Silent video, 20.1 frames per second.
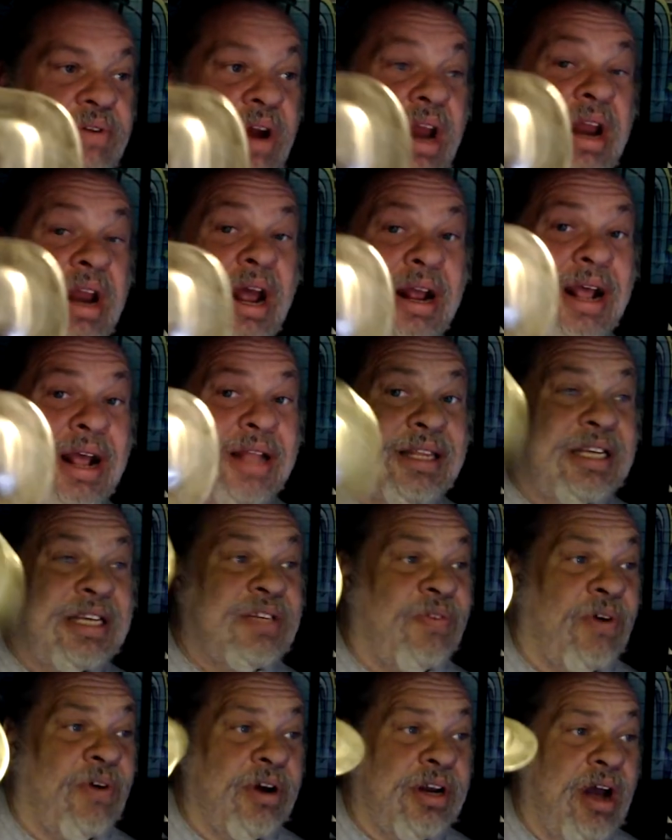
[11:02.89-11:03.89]
And I got this
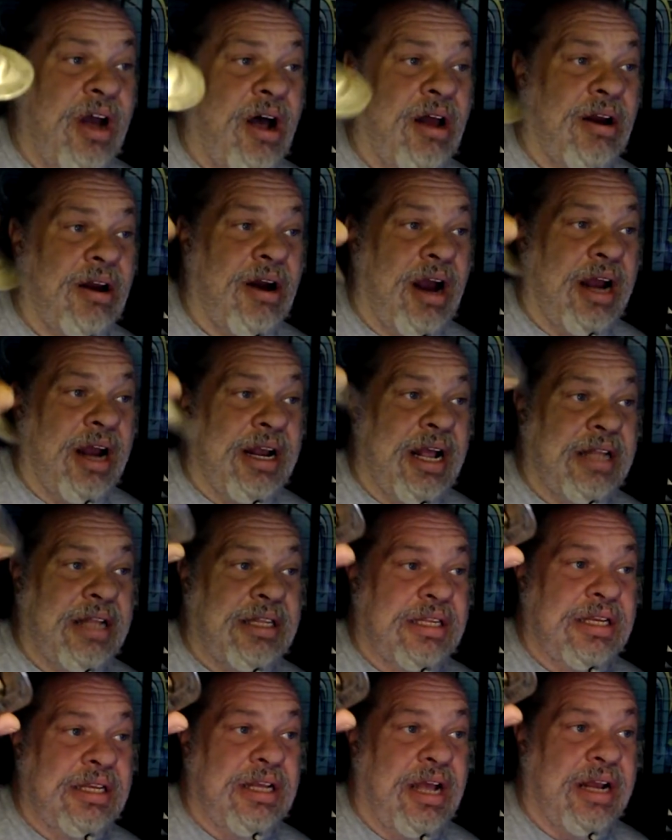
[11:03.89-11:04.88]
for
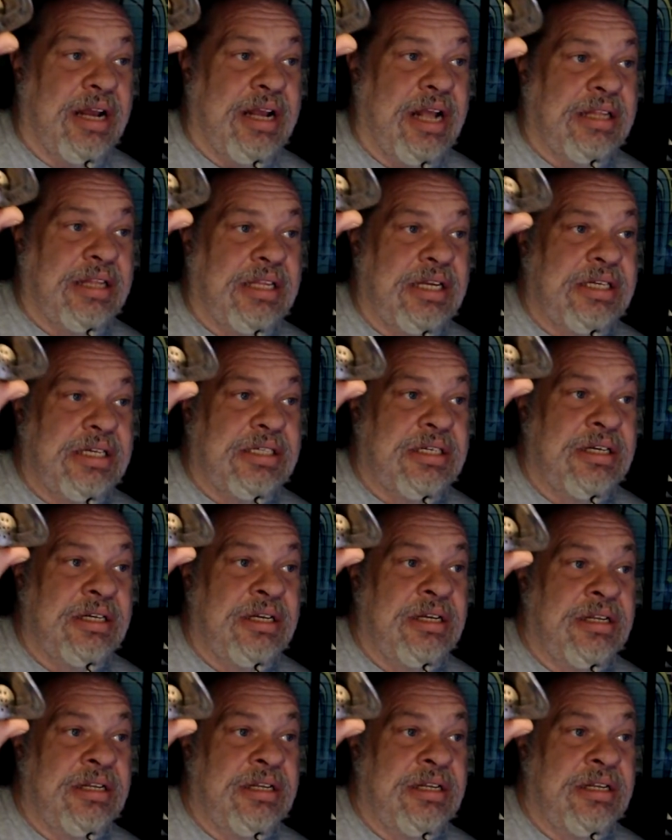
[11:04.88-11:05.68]
$1. I got this